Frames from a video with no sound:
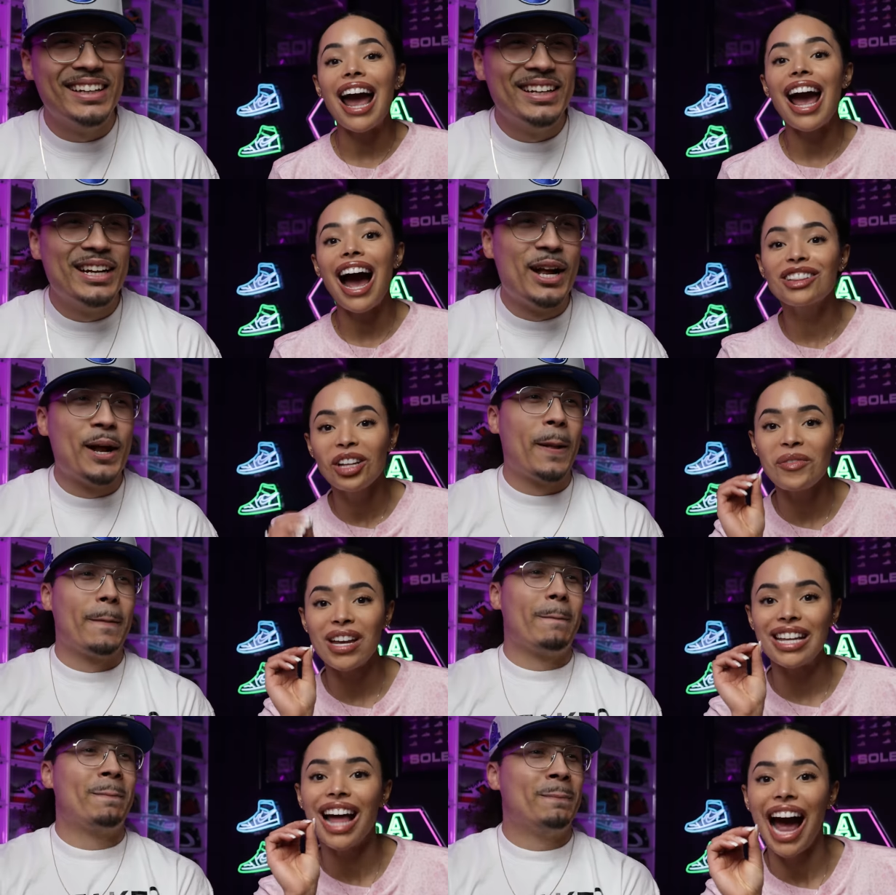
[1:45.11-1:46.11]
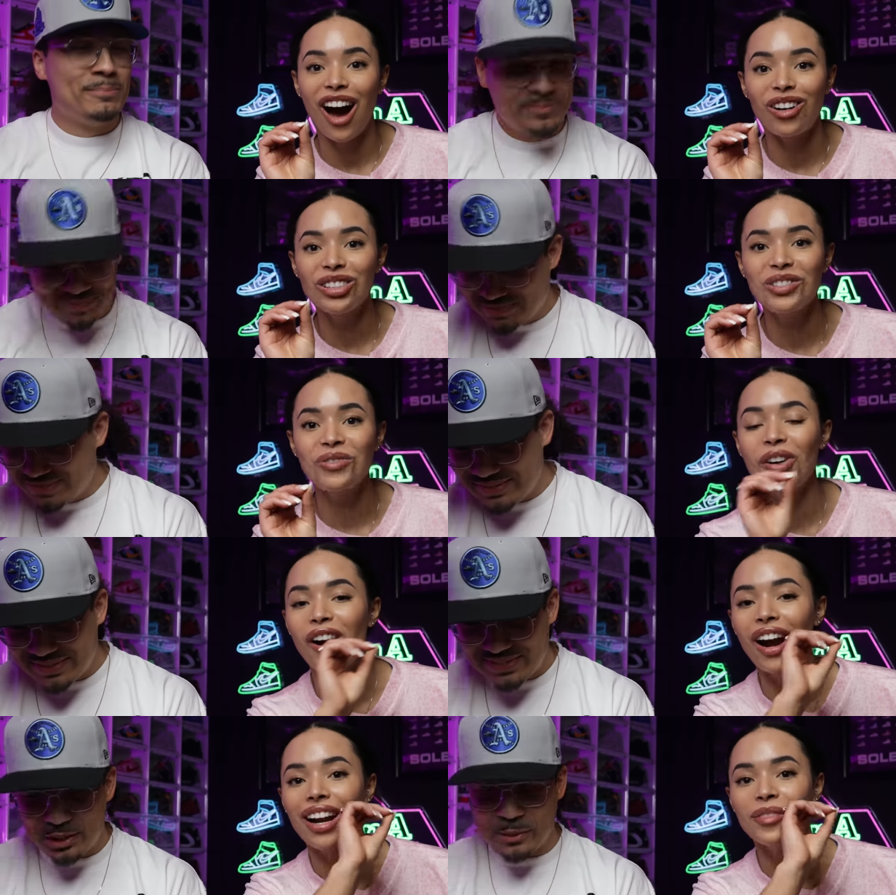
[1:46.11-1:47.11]
Speaker 1: I had them in the house
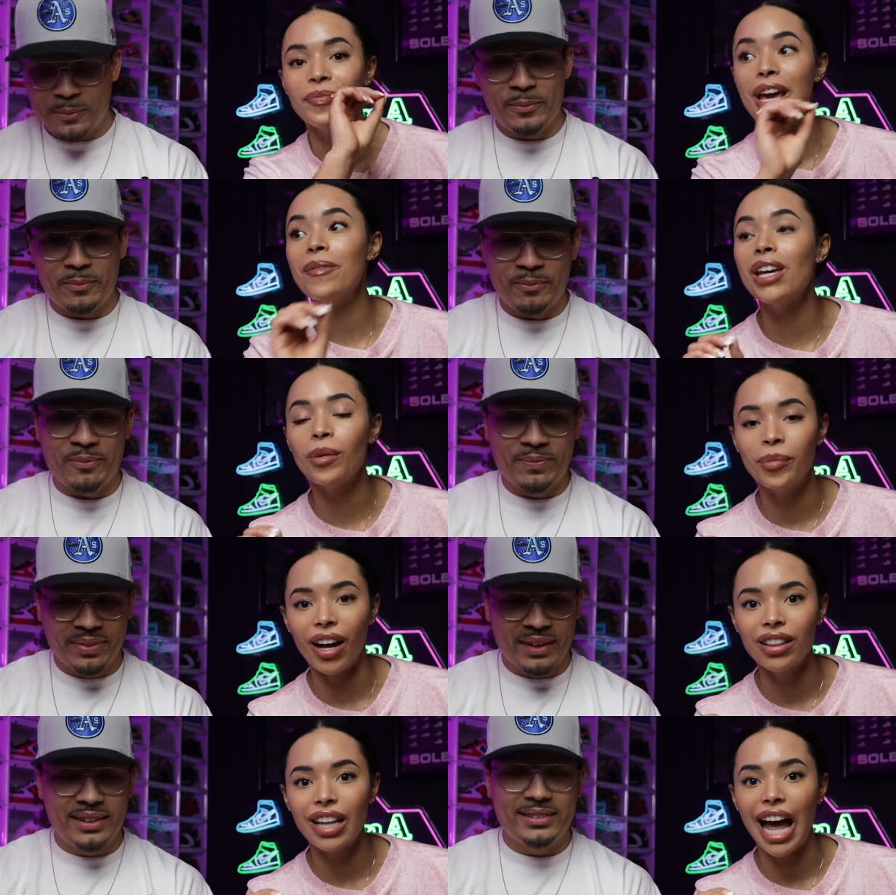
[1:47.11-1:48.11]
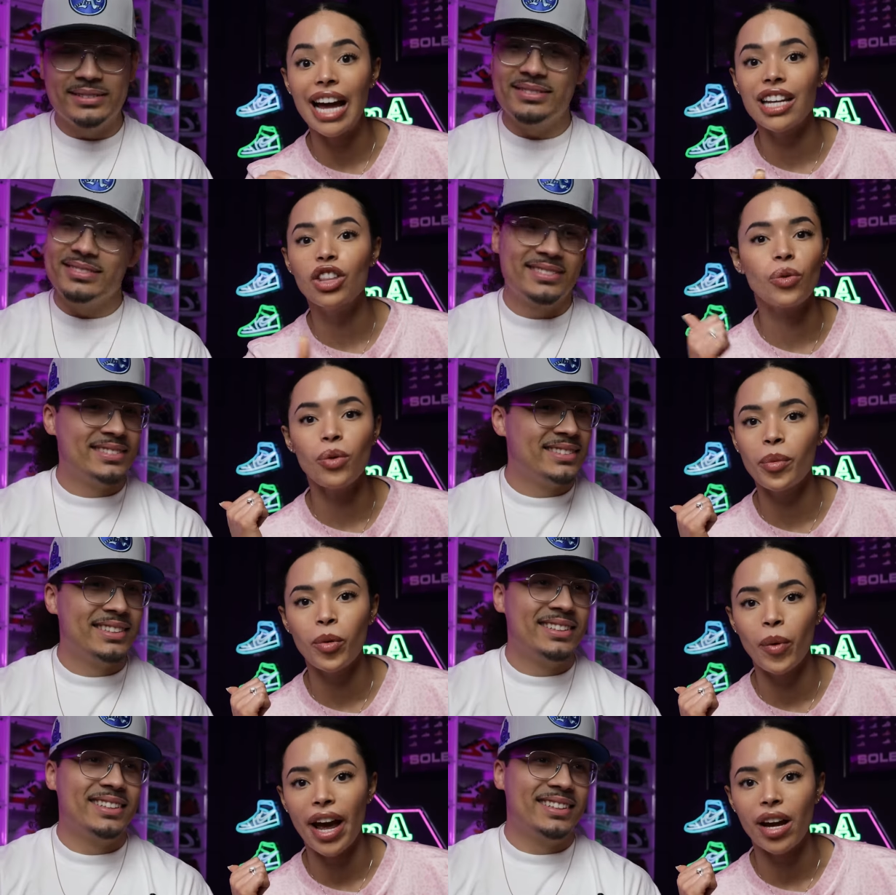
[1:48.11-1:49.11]
for maybe a month and he threw
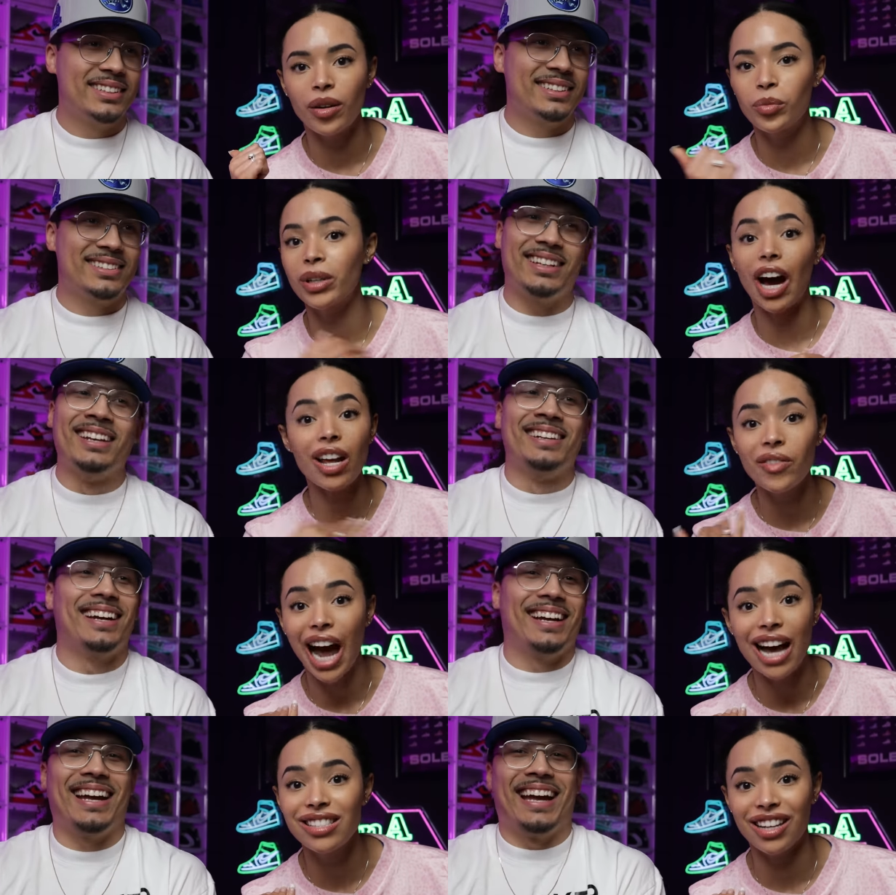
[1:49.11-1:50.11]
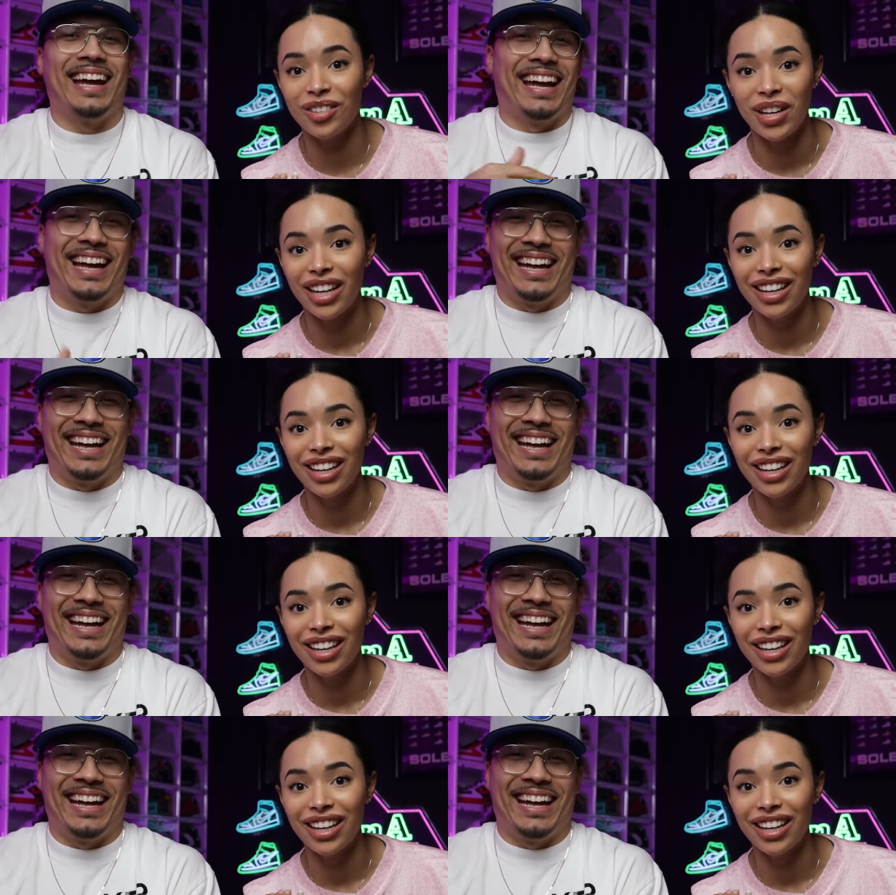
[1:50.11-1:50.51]
them away without even asking me.